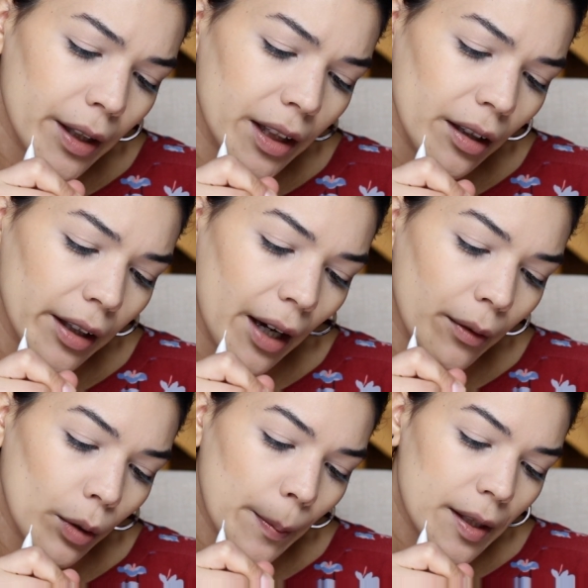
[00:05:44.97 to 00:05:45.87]
I think they
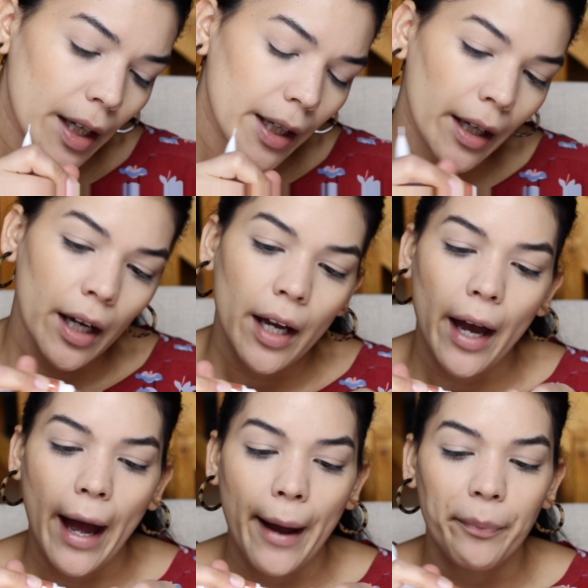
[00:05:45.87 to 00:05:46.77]
have a website.
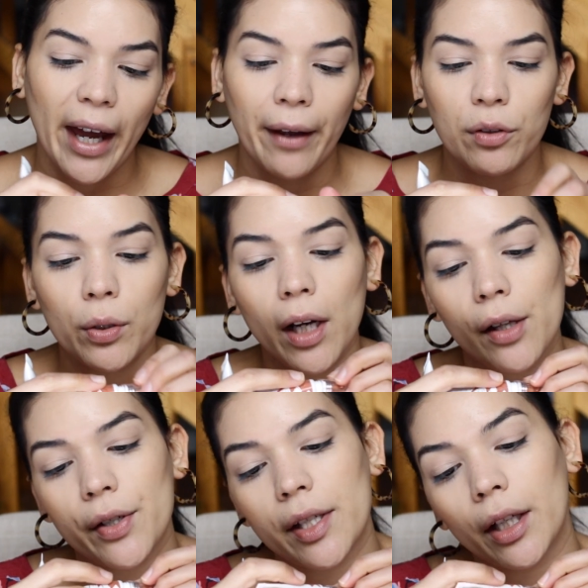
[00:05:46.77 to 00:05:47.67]
I have two
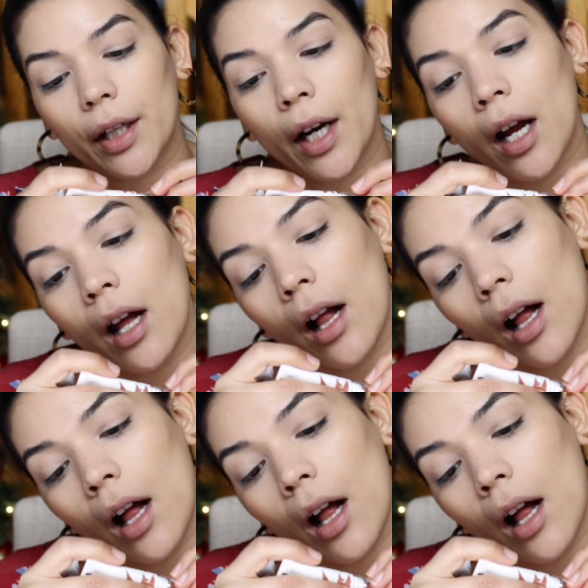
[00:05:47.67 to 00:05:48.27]
colors here.